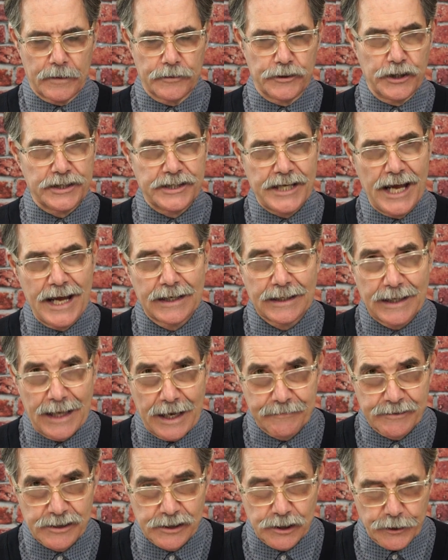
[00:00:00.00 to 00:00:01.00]
Do you take
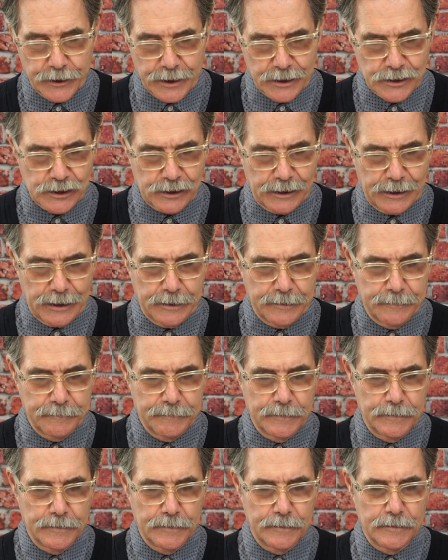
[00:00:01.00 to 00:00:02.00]
life seriously?
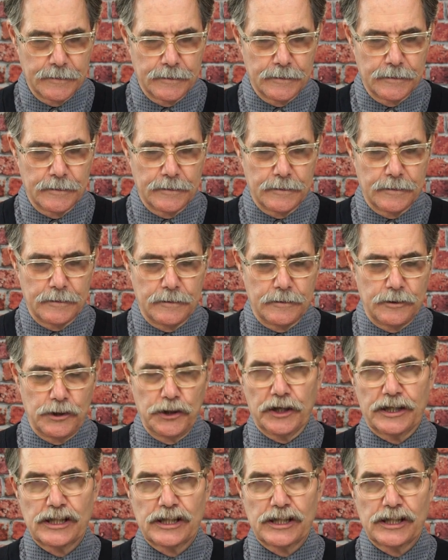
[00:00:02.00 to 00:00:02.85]
Do you